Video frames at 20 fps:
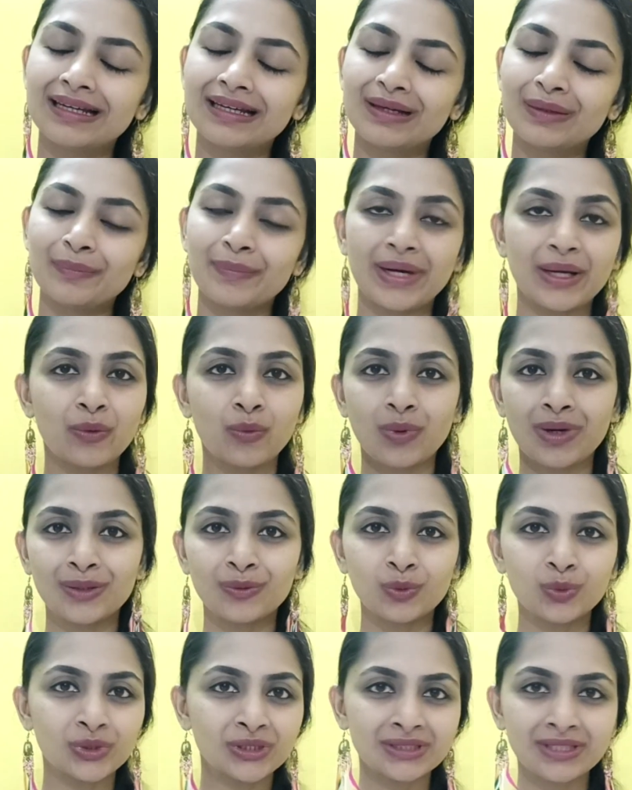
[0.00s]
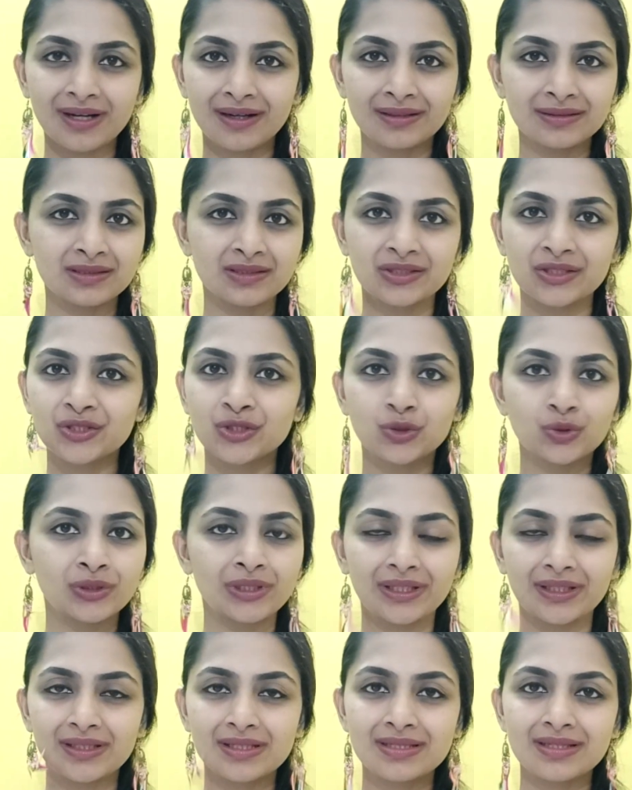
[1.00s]
My one-word answer to
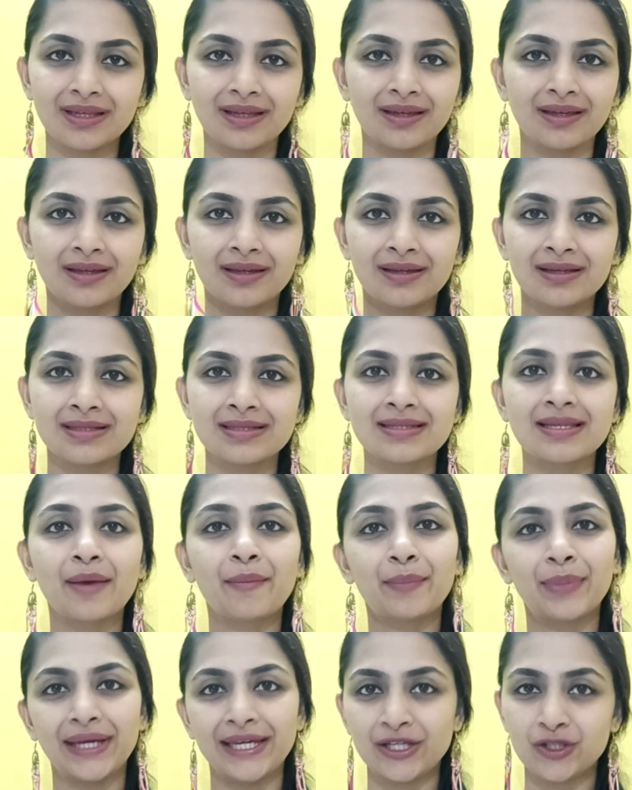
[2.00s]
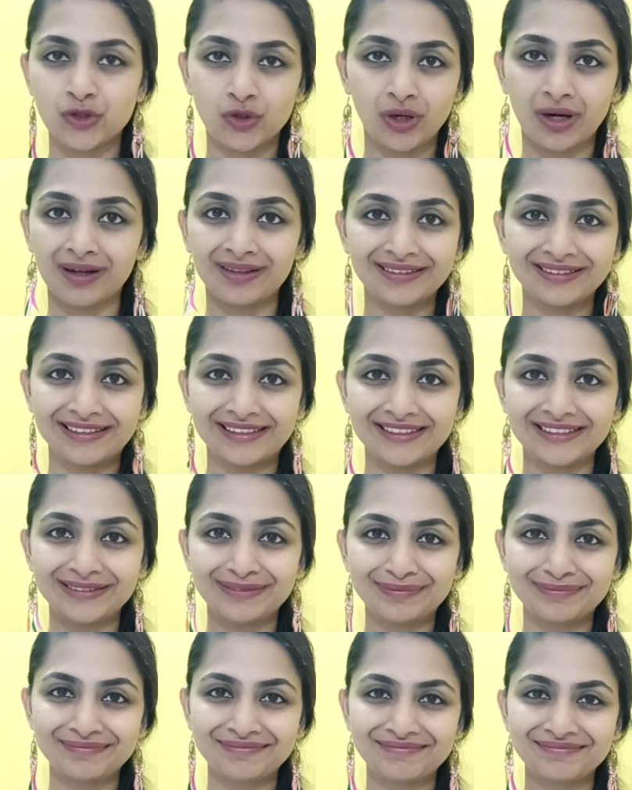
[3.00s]
this is patriarchy.
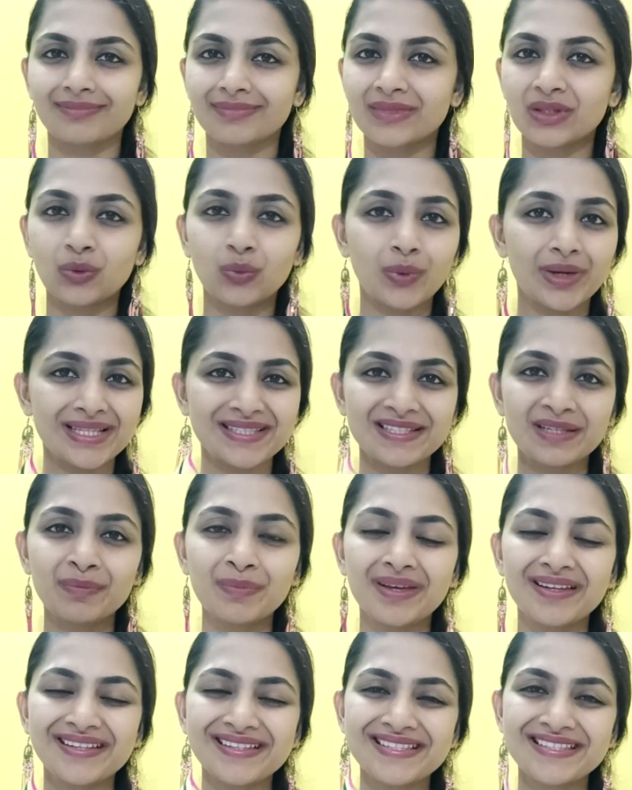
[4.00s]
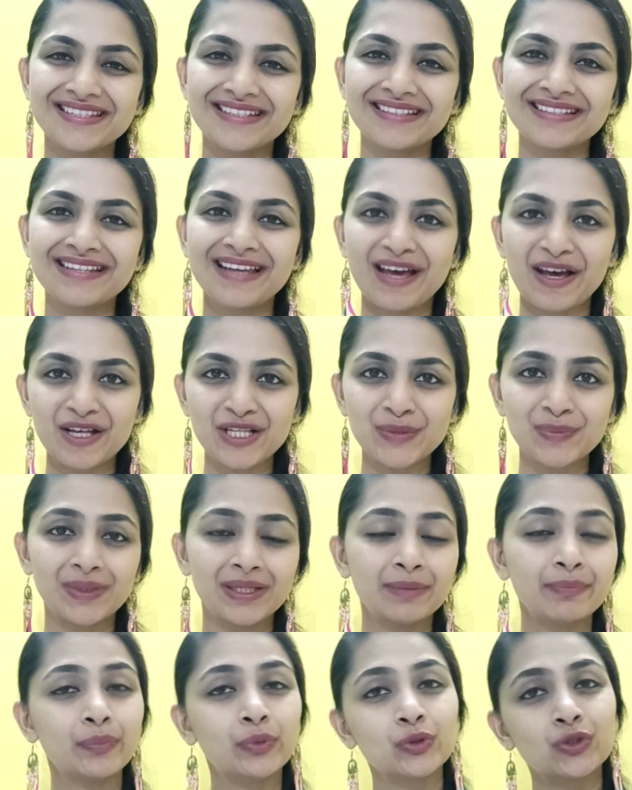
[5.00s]
The Western medicine has
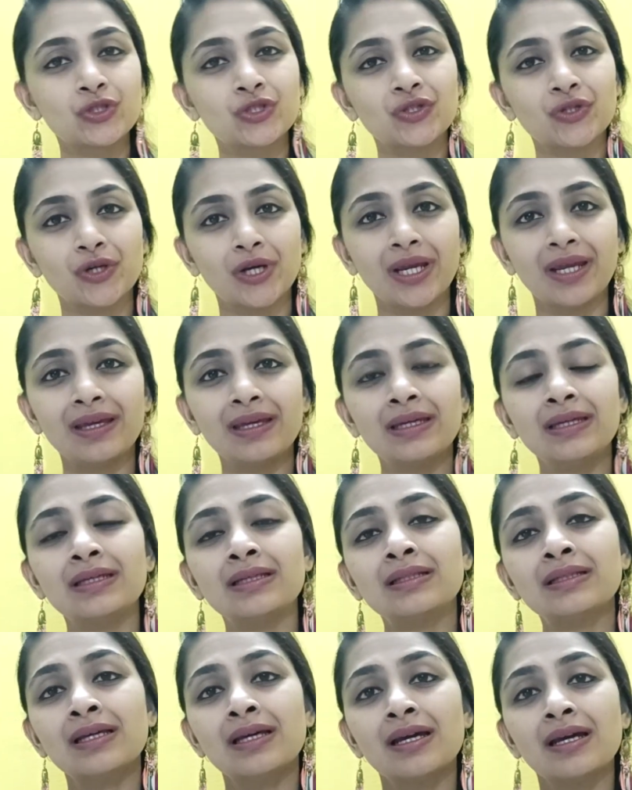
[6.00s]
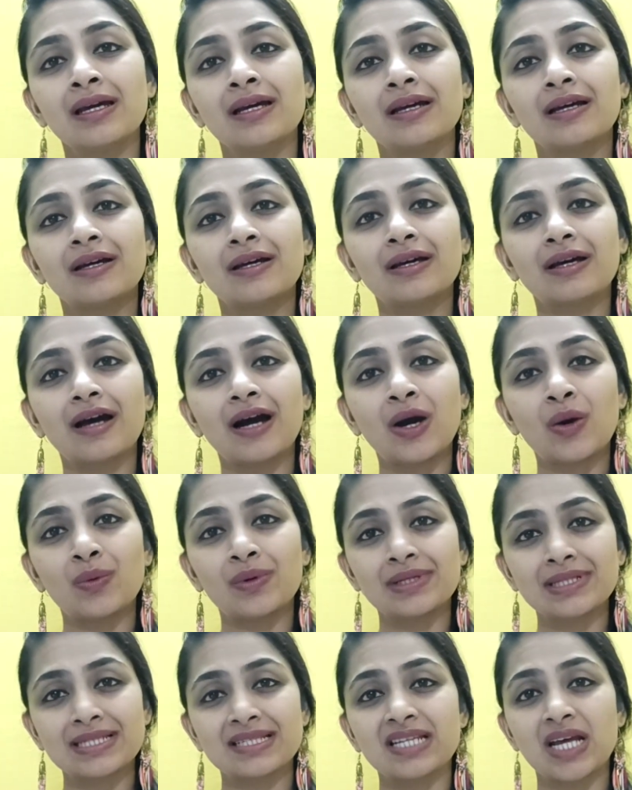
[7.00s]
been portraying our
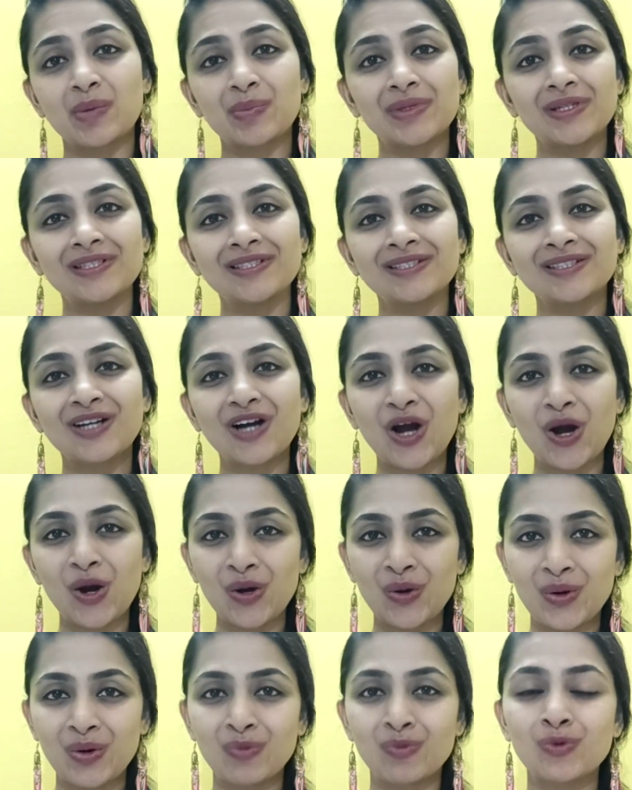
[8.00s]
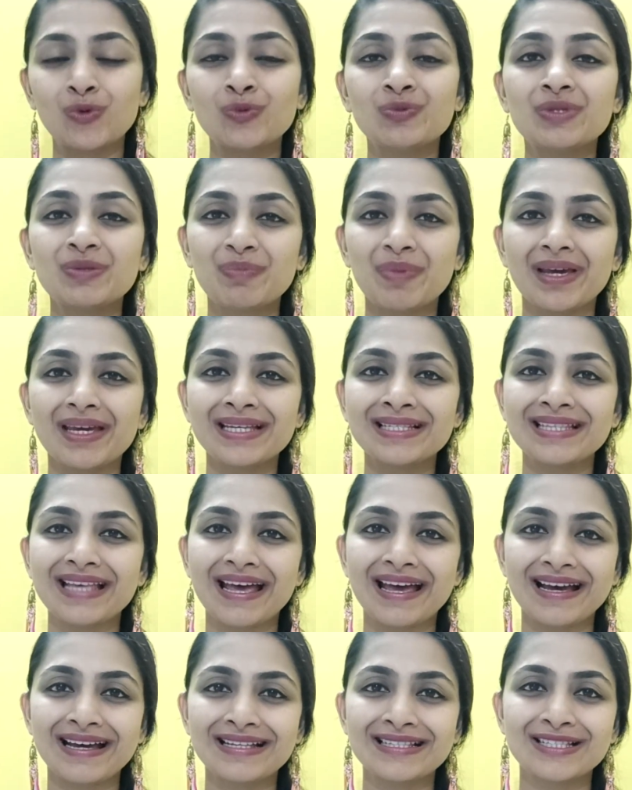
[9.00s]
stomach, our womb space
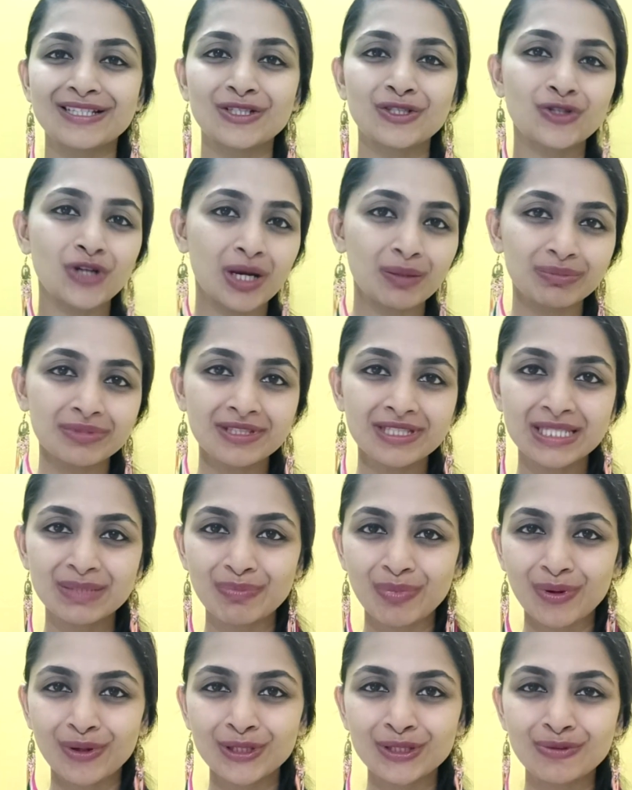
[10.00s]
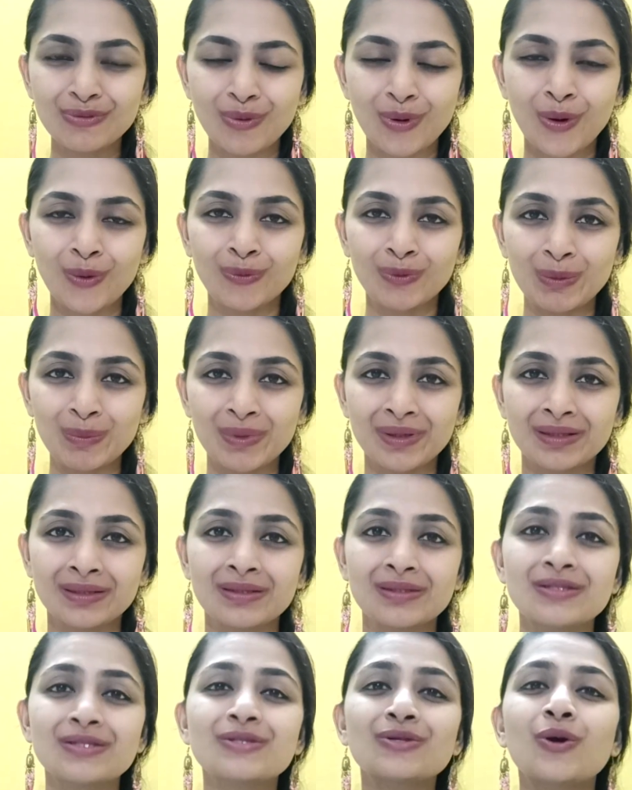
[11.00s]
as a trouble spot for women.
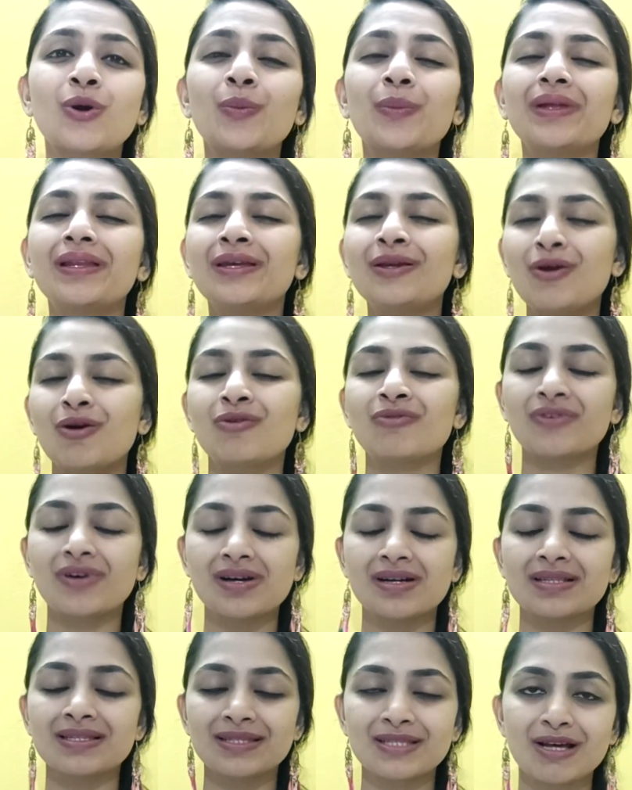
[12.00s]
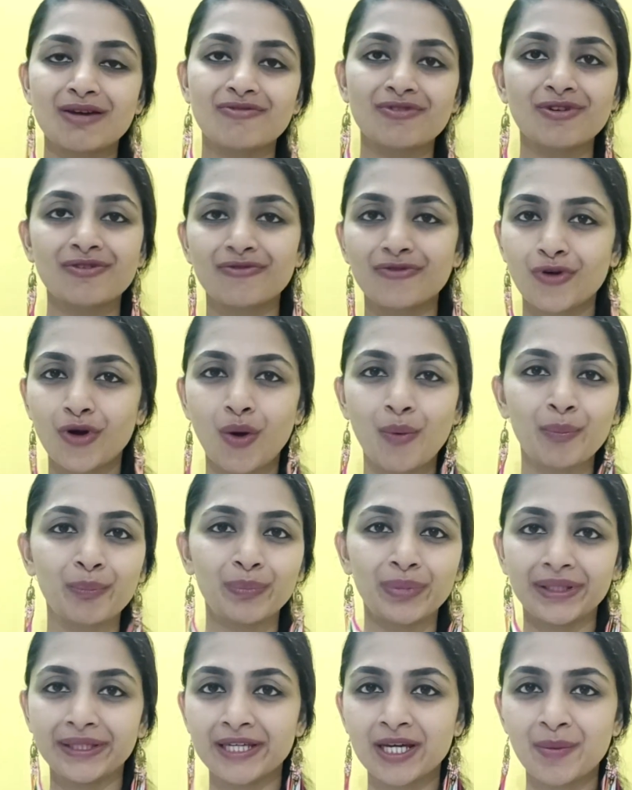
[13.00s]
So many of us suffer from
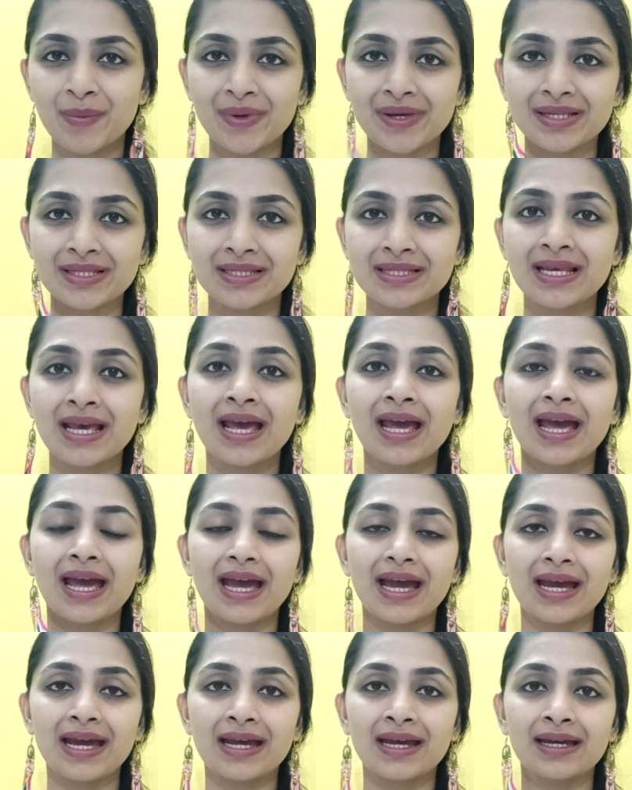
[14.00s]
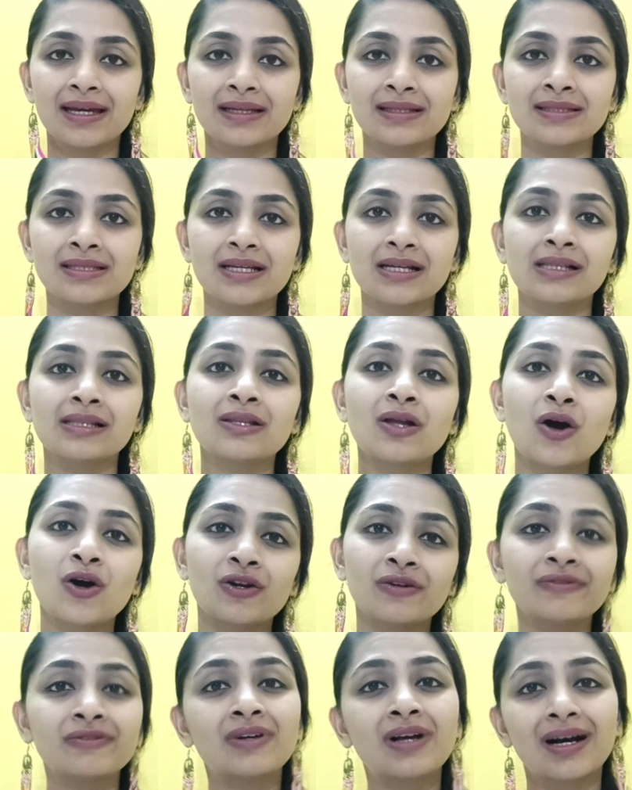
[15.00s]
PMS and a lot
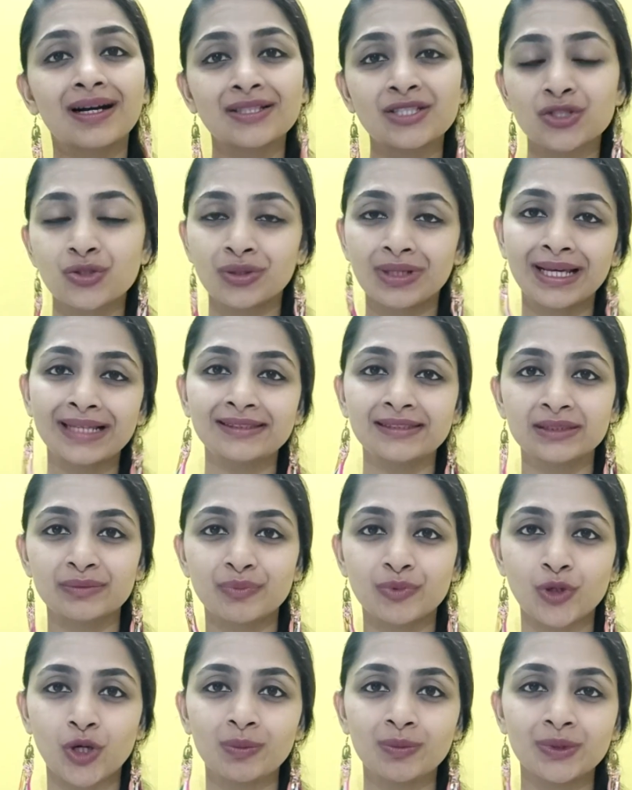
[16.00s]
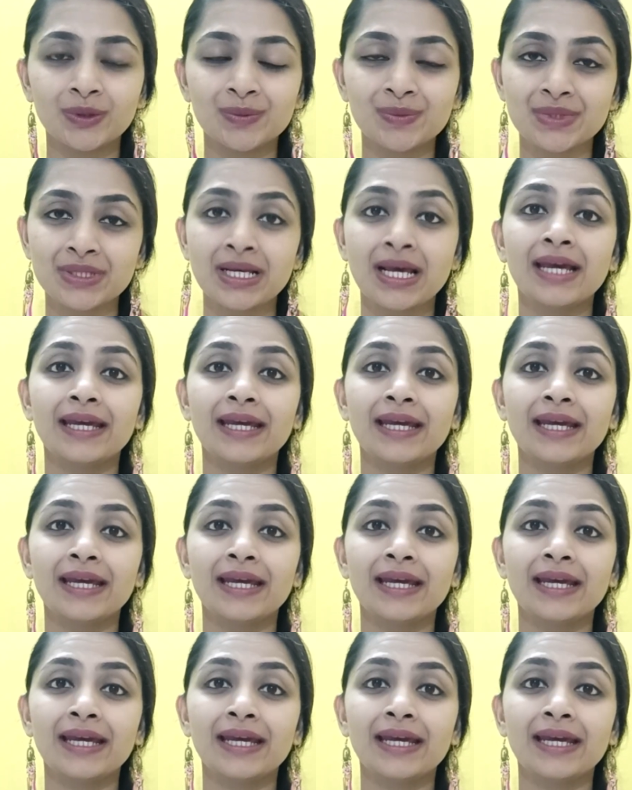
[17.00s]
of gut related problems.